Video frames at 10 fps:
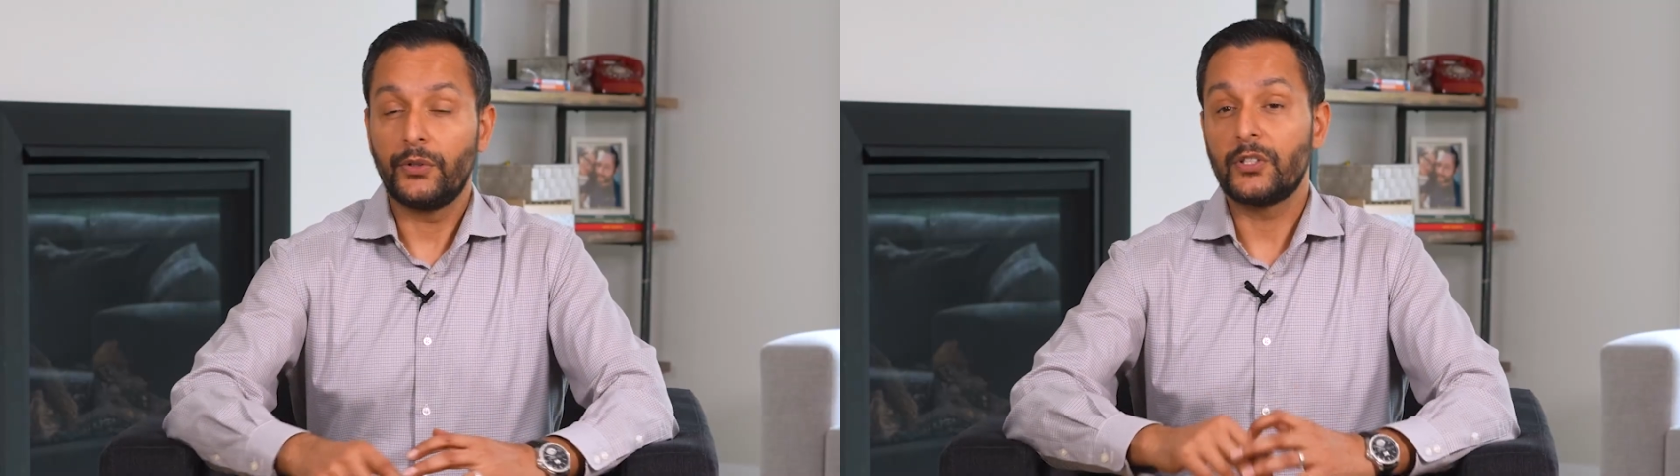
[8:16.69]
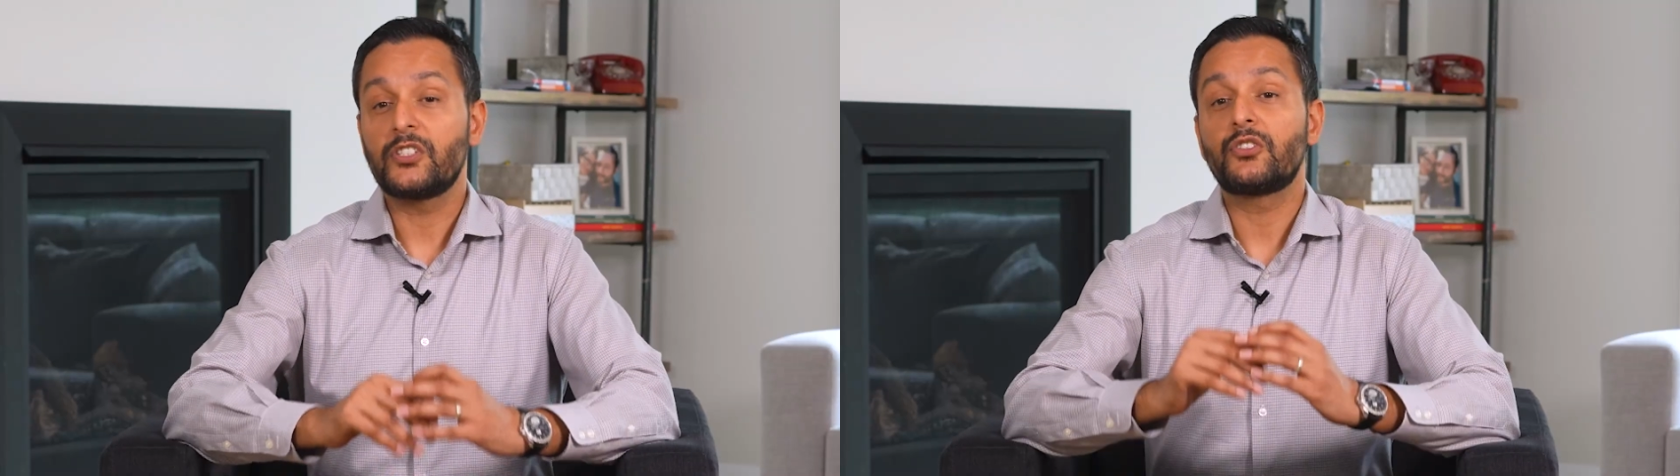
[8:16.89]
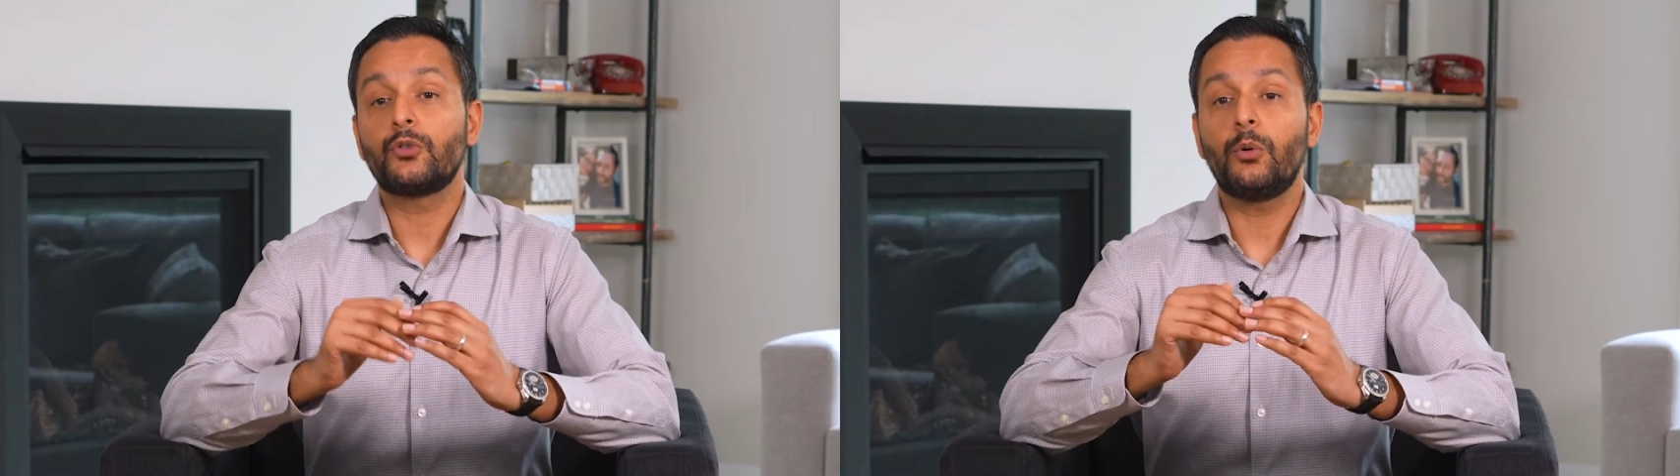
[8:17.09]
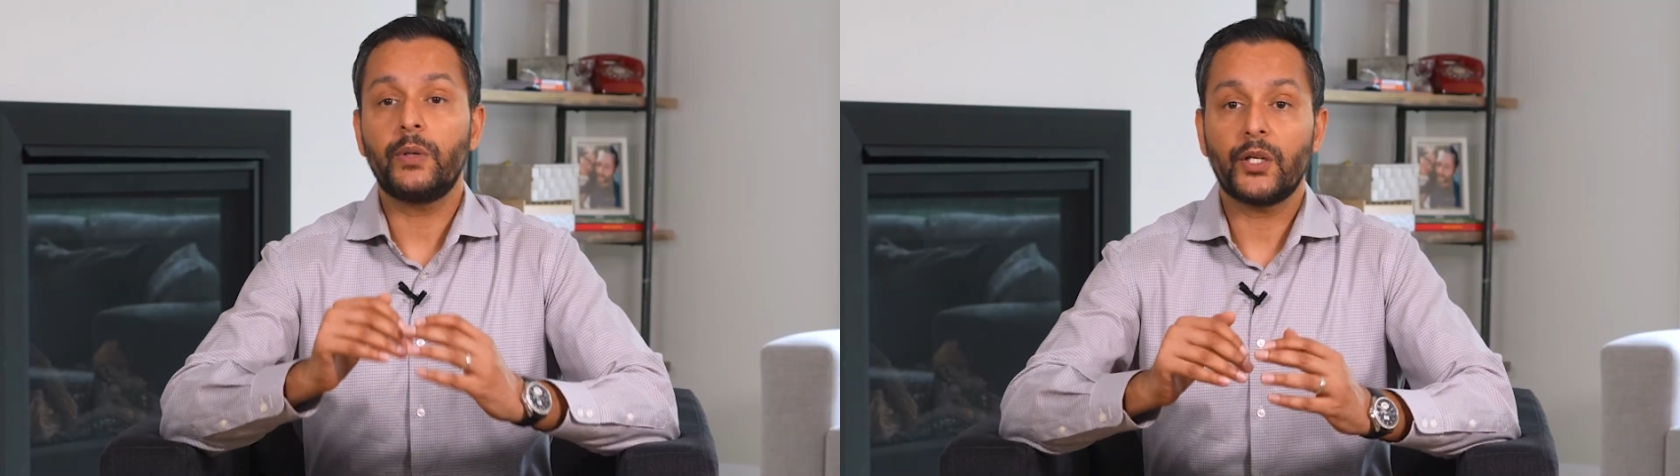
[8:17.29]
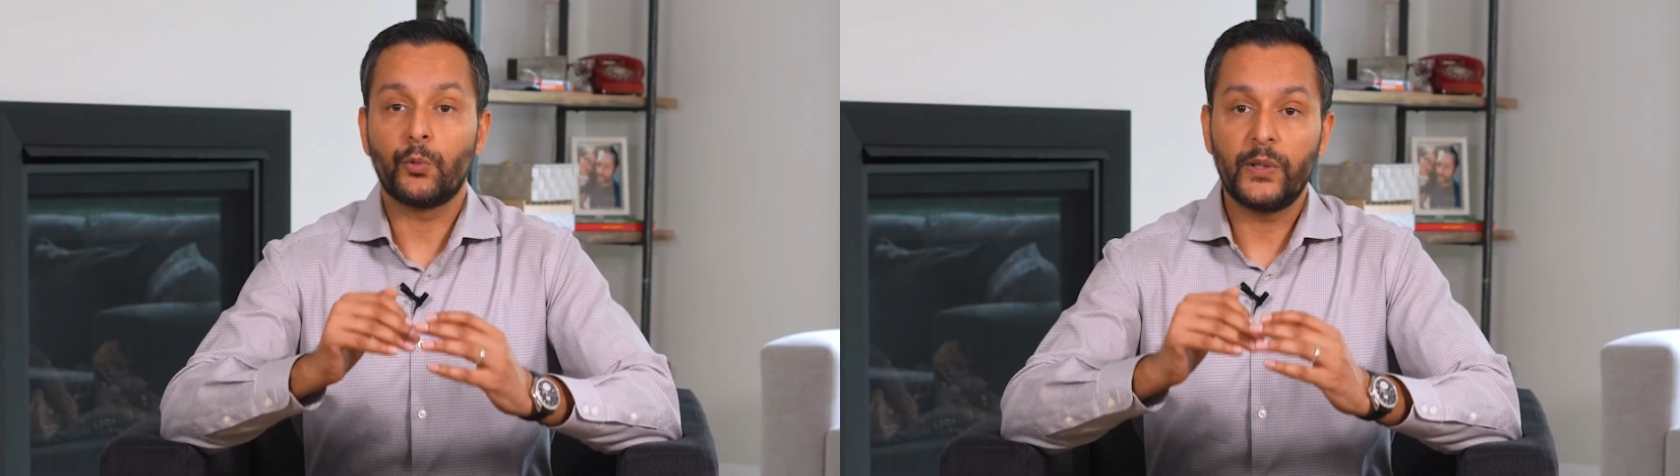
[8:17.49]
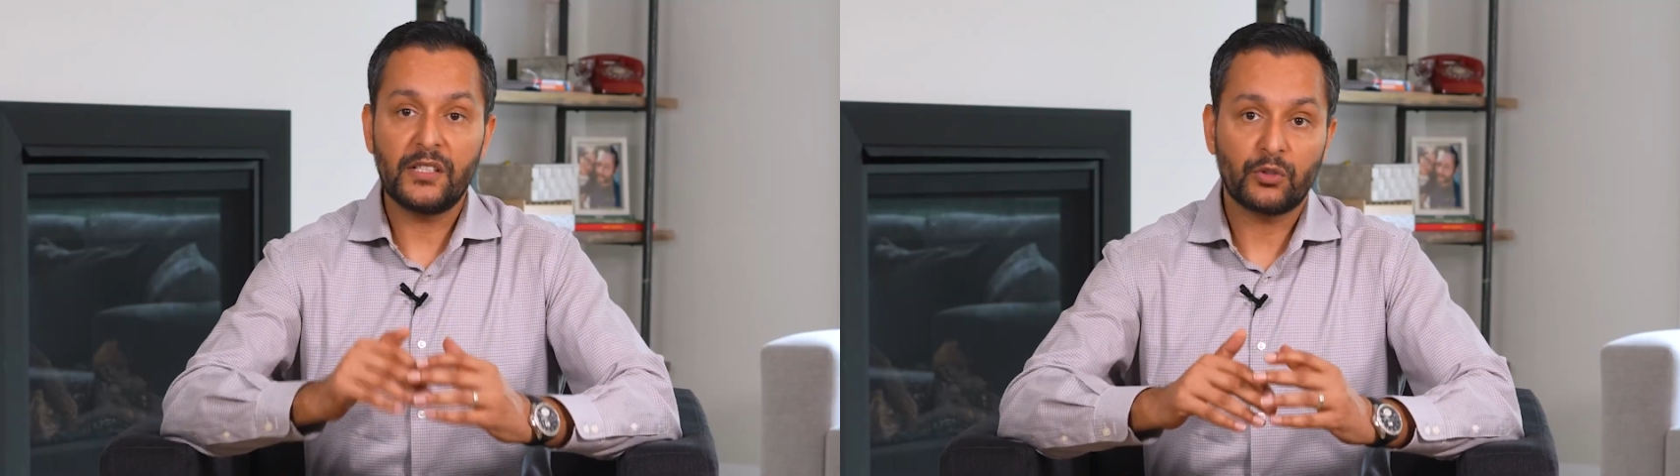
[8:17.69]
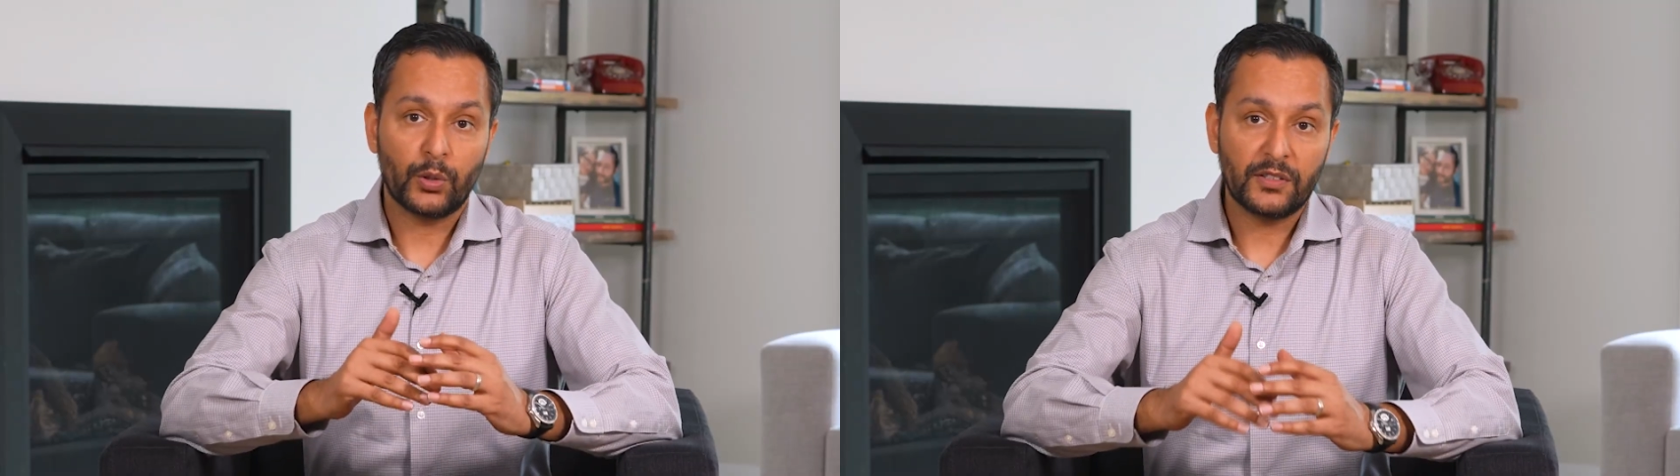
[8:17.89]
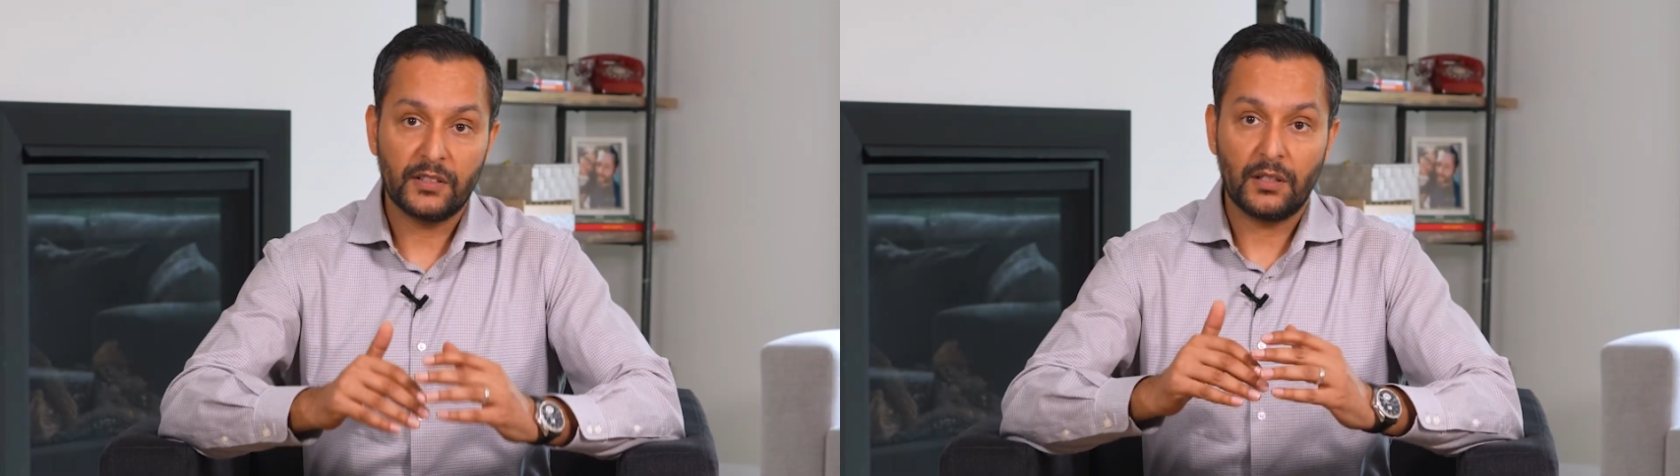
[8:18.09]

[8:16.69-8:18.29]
There's so many resources